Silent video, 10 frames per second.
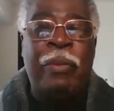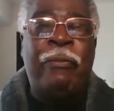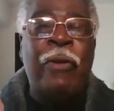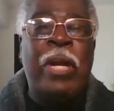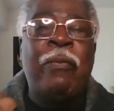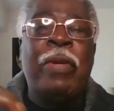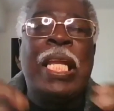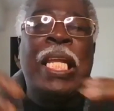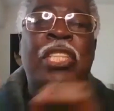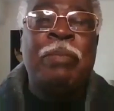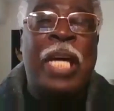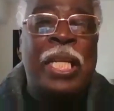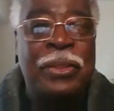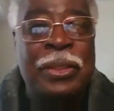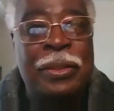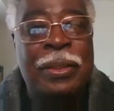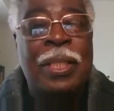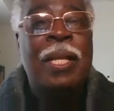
before they released medicines.